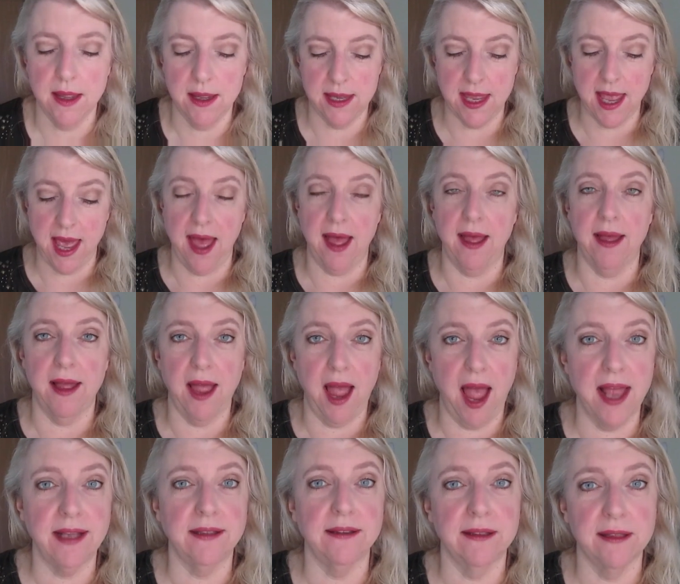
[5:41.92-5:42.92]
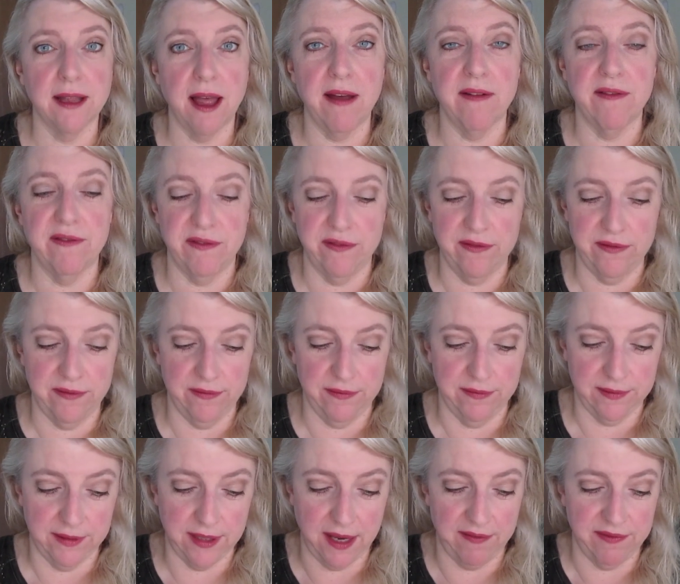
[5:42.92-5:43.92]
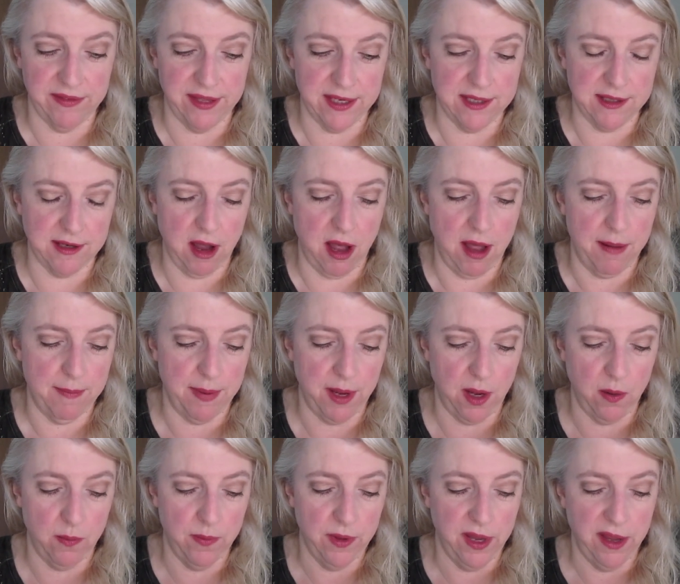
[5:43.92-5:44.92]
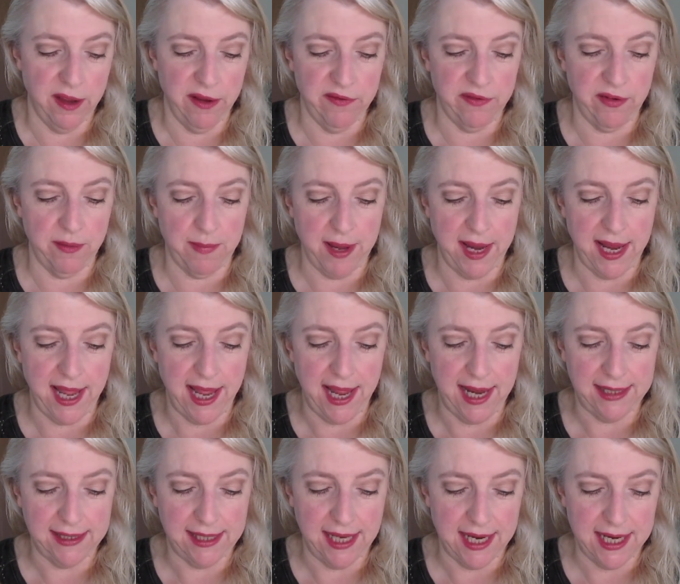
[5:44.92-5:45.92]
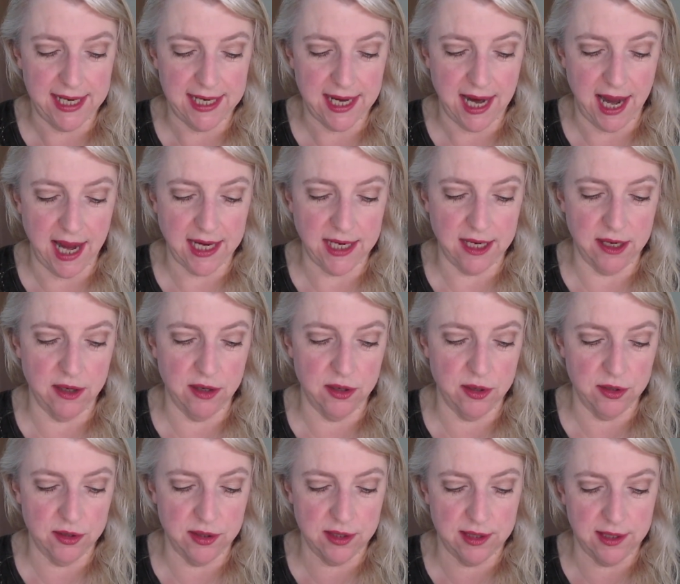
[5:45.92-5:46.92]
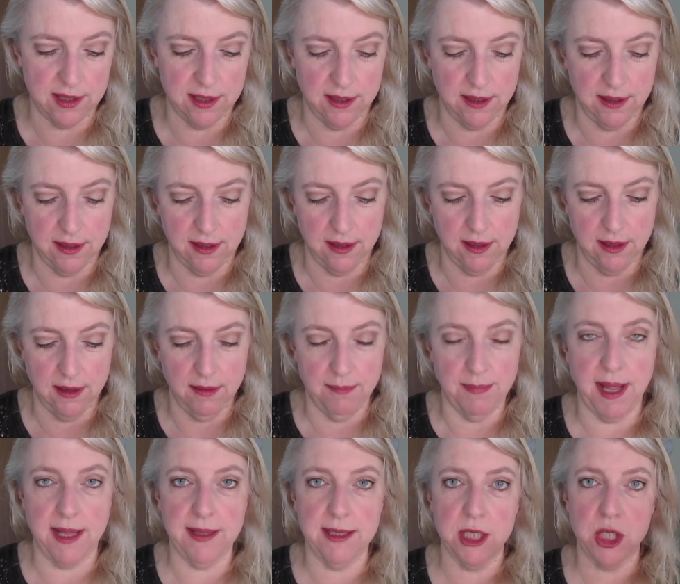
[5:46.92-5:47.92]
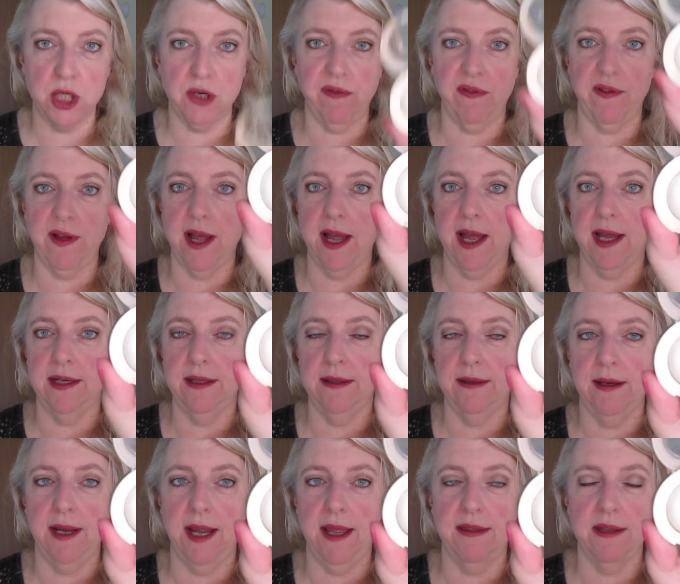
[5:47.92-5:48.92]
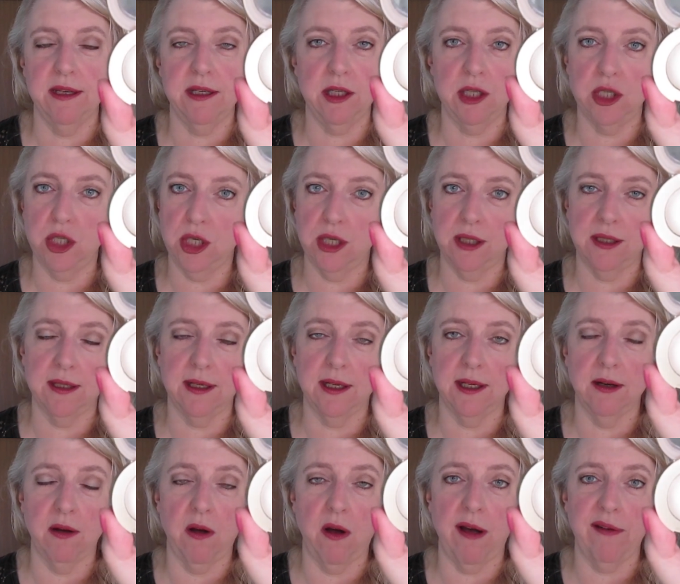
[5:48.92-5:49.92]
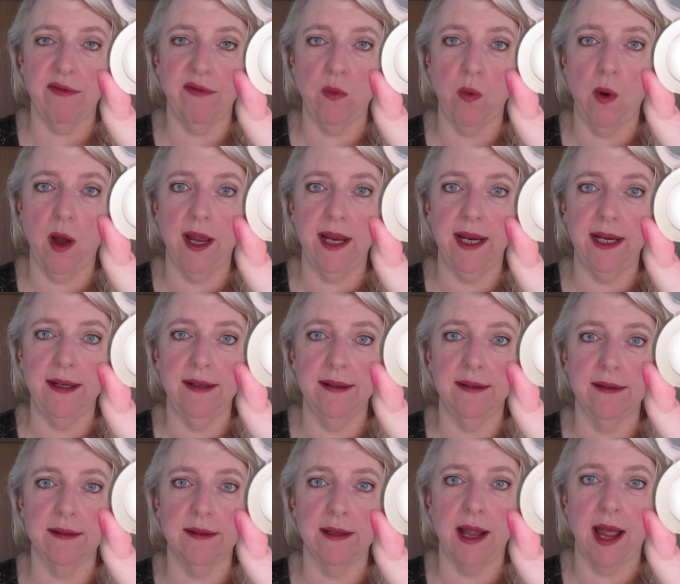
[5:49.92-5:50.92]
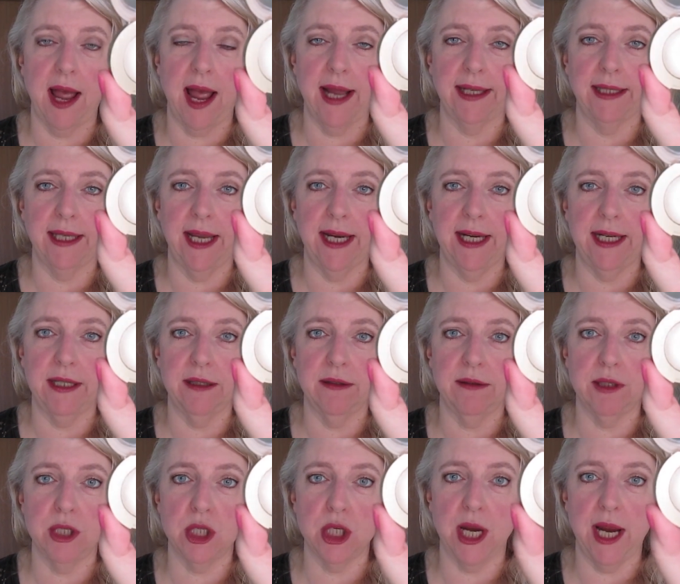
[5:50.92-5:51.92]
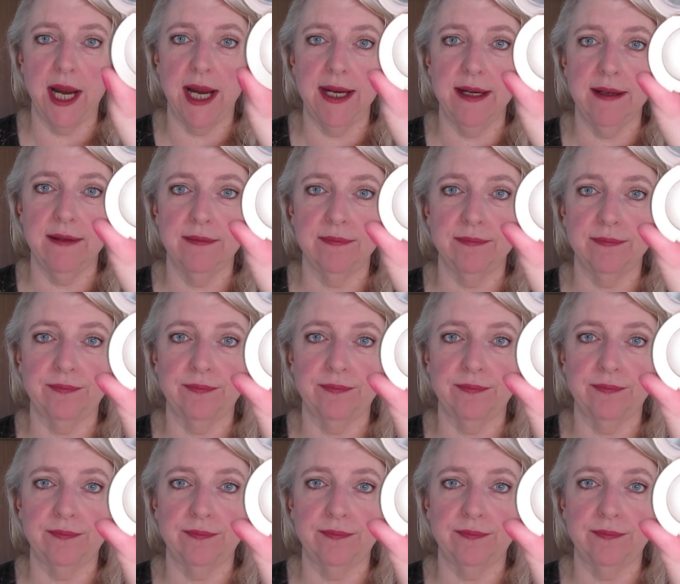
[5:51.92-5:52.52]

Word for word: Yeah, I love, love this combo. For my highlight, I used Bella Chiffon, and this is just an off-white highlight shade.